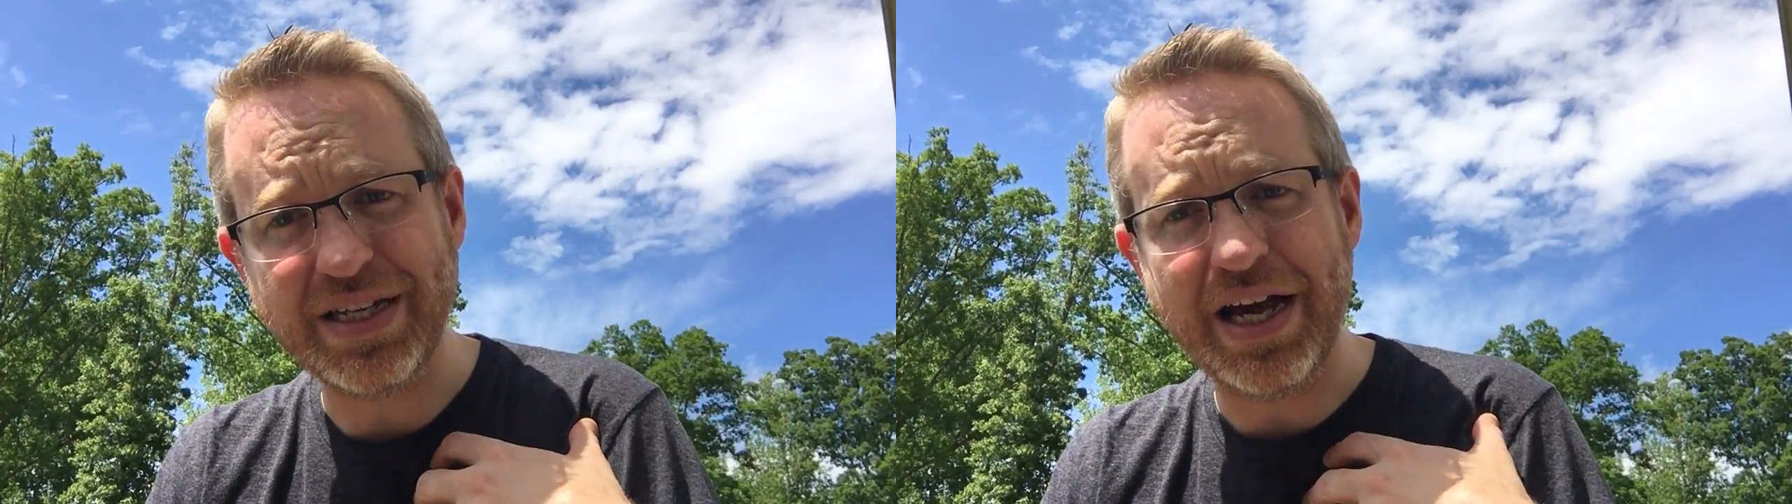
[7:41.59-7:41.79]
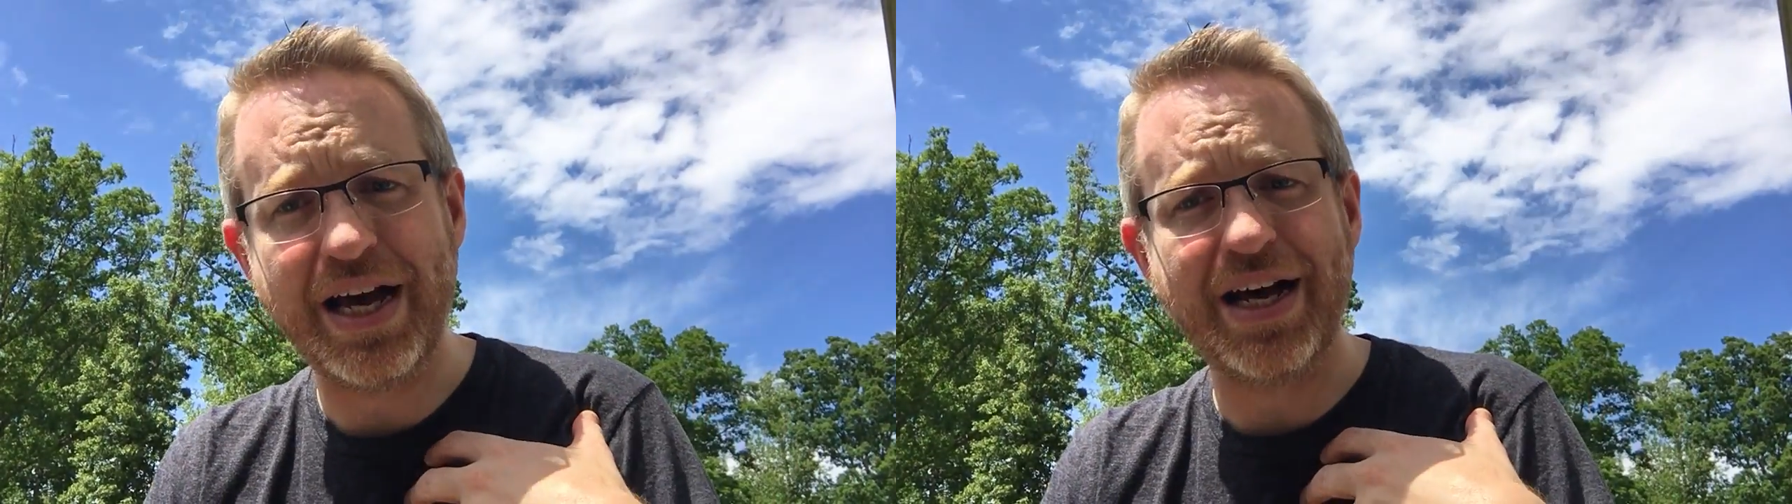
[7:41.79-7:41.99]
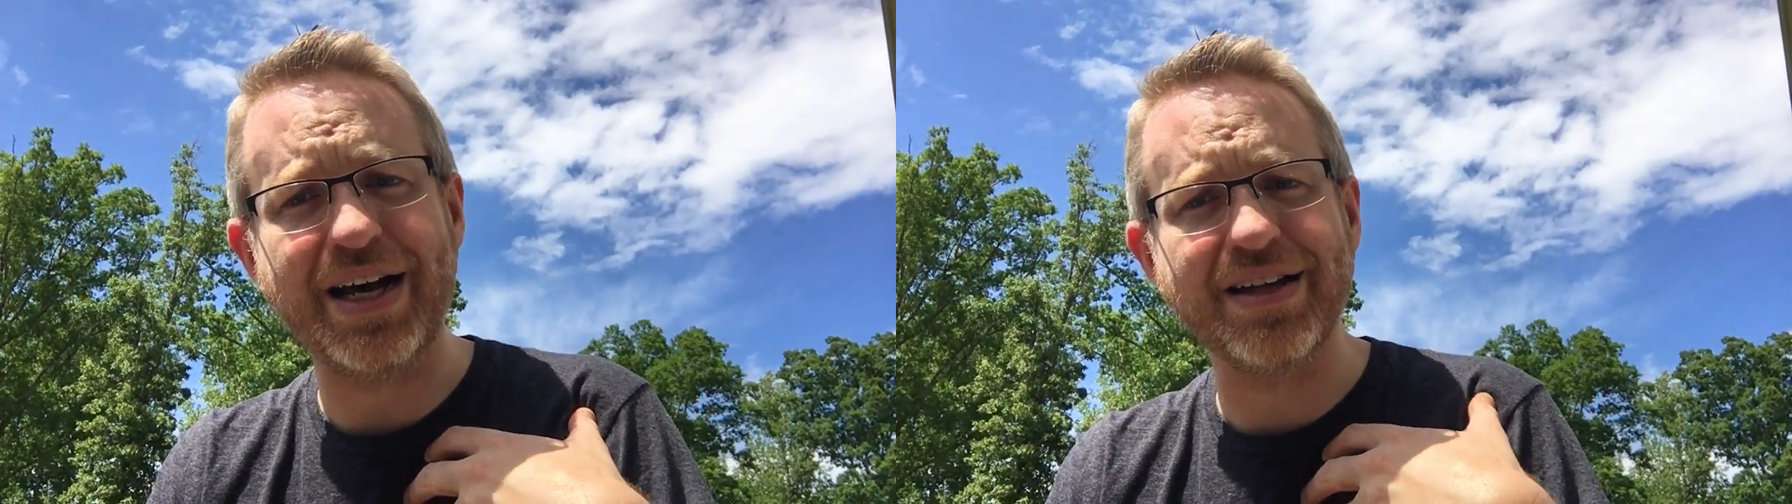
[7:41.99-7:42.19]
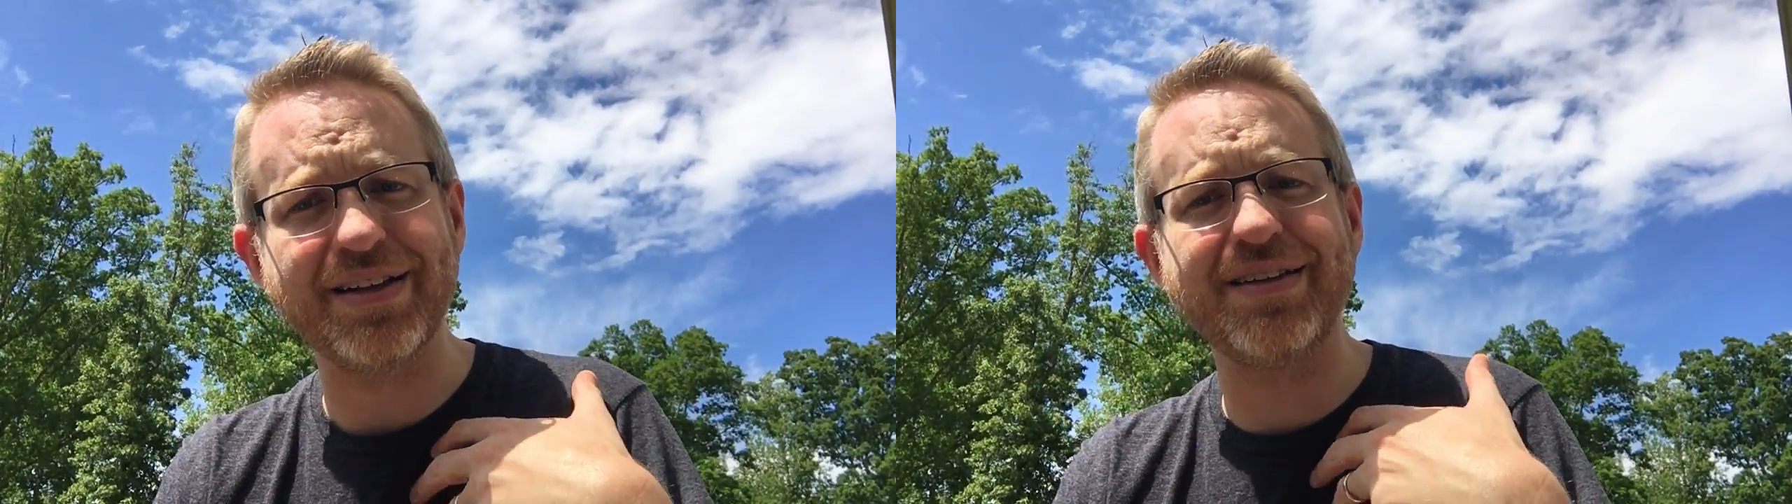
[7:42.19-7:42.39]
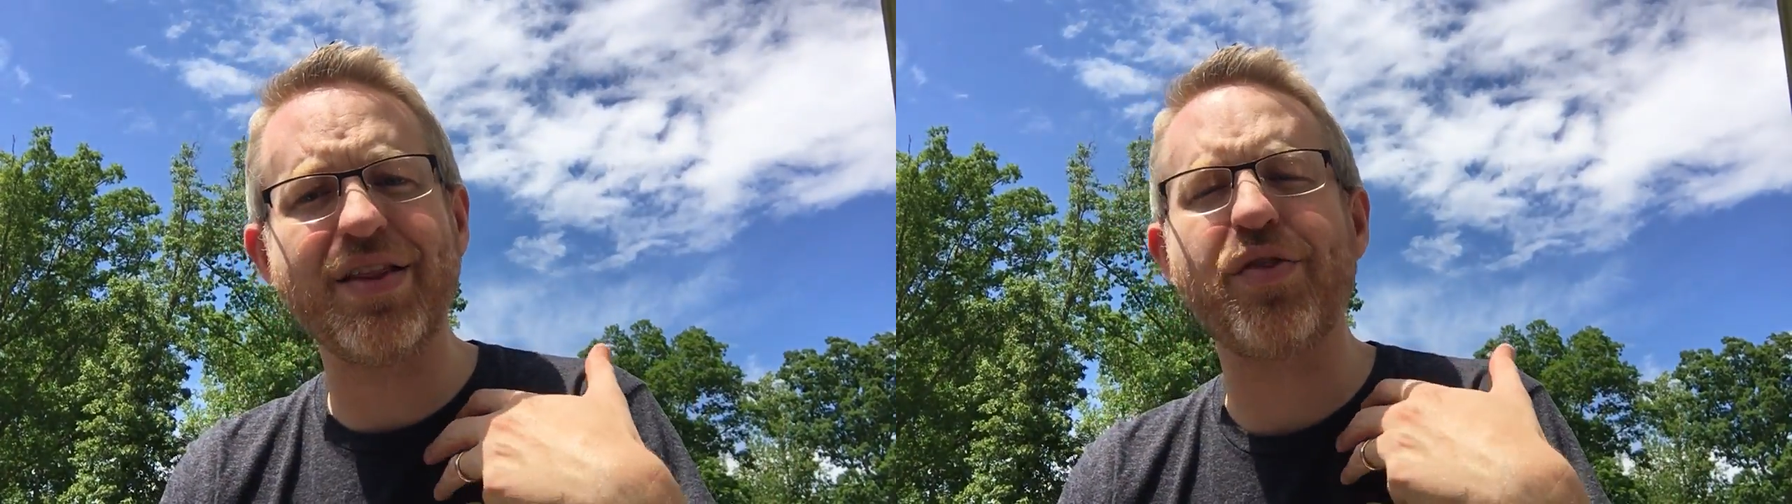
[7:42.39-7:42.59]

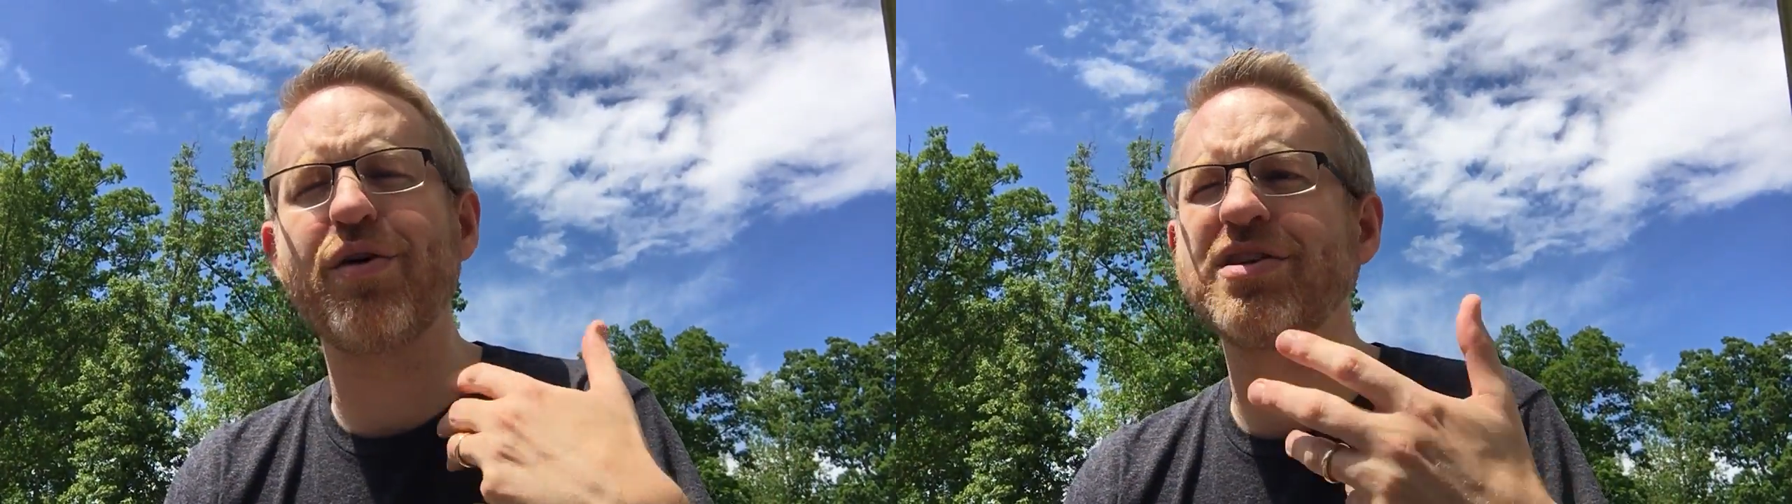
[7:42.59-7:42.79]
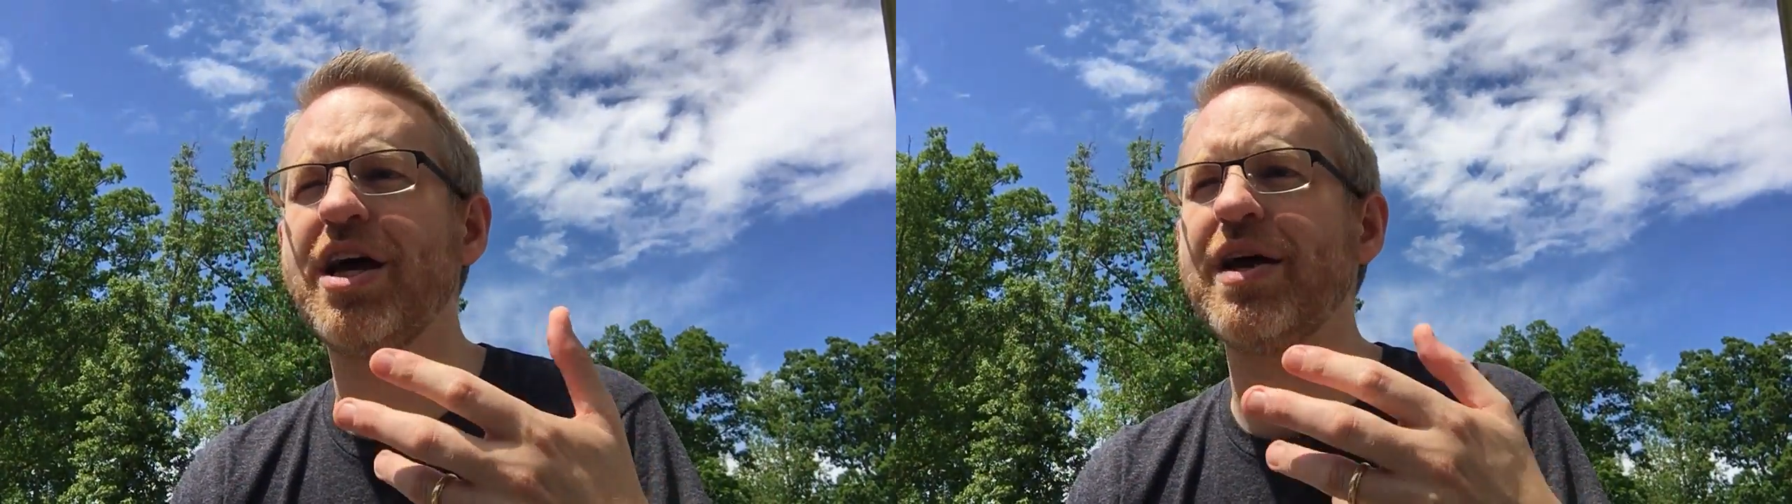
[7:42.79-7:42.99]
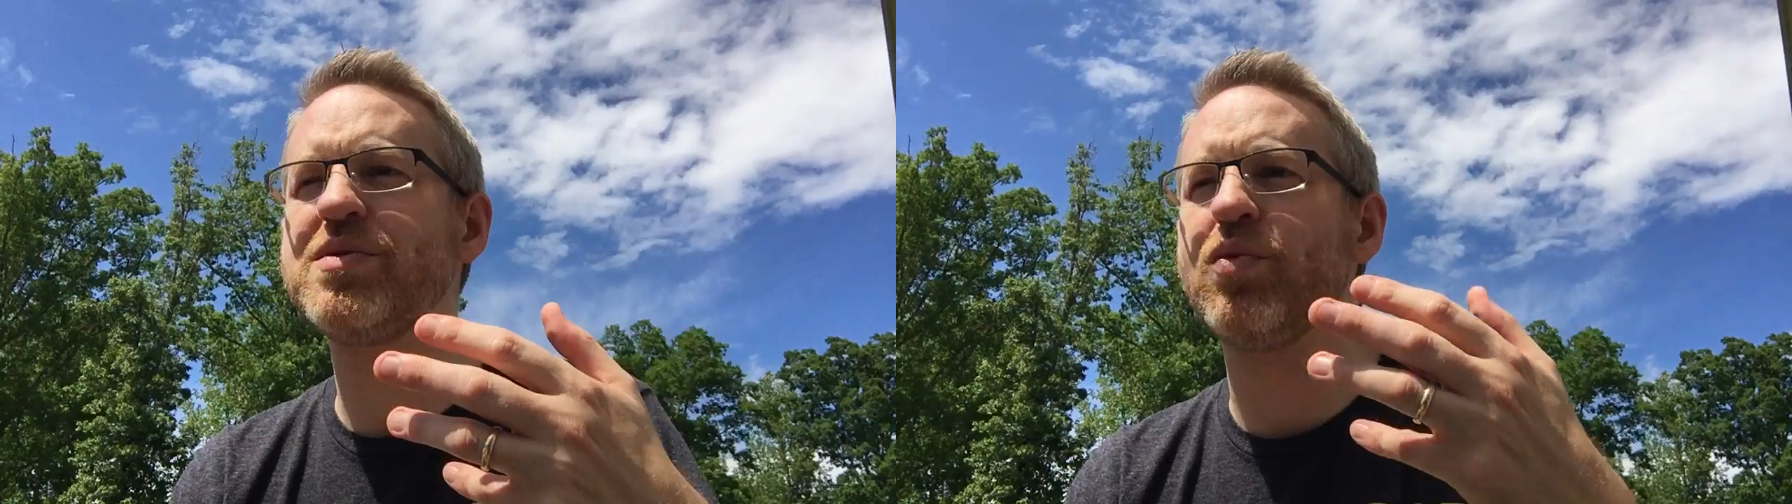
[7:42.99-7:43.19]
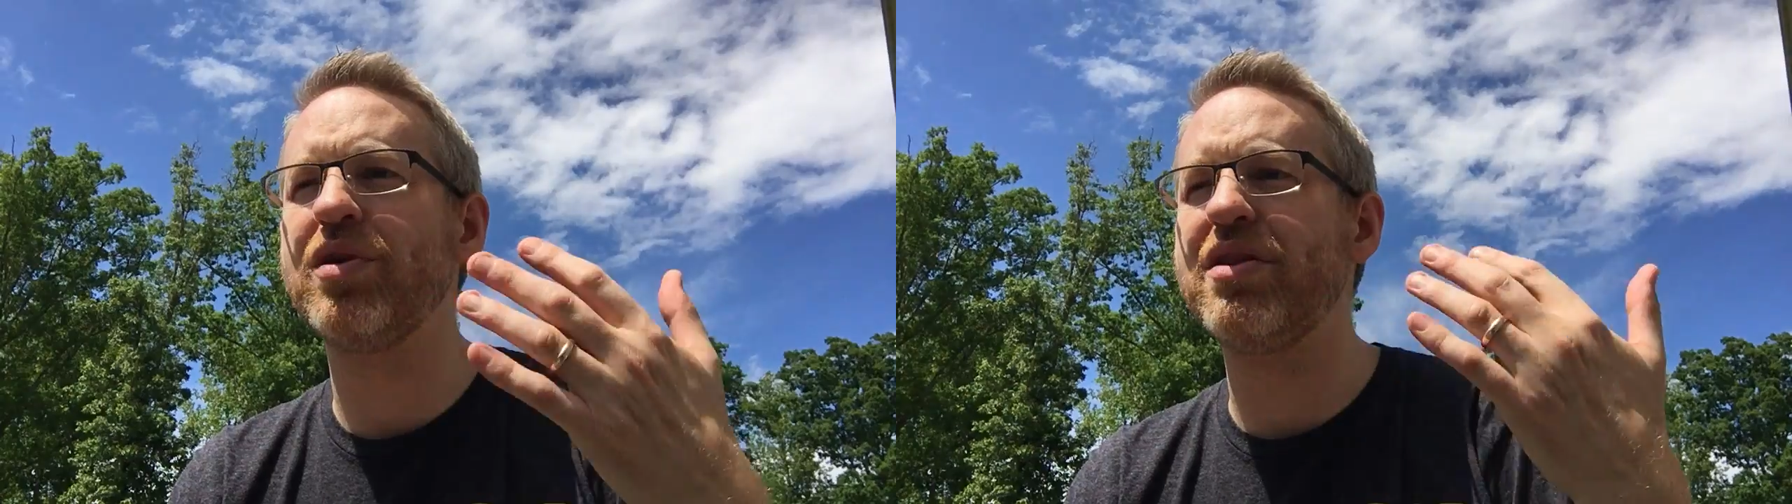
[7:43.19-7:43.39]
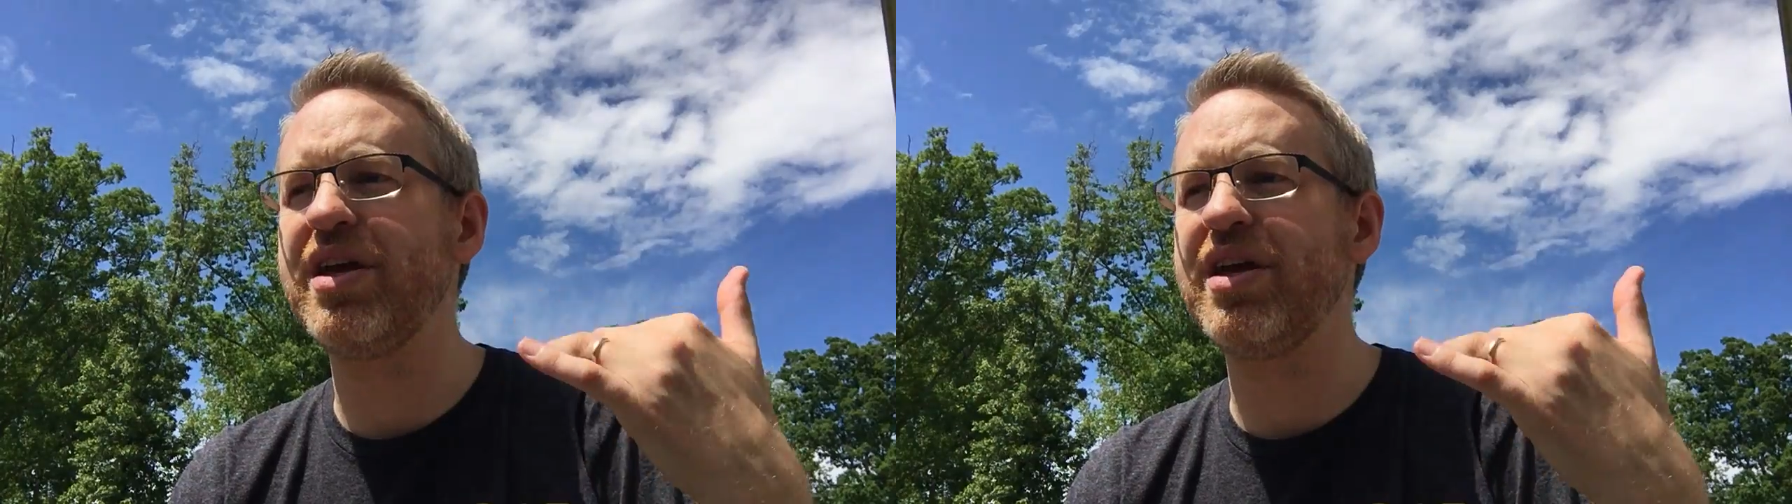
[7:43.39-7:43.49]
There are times when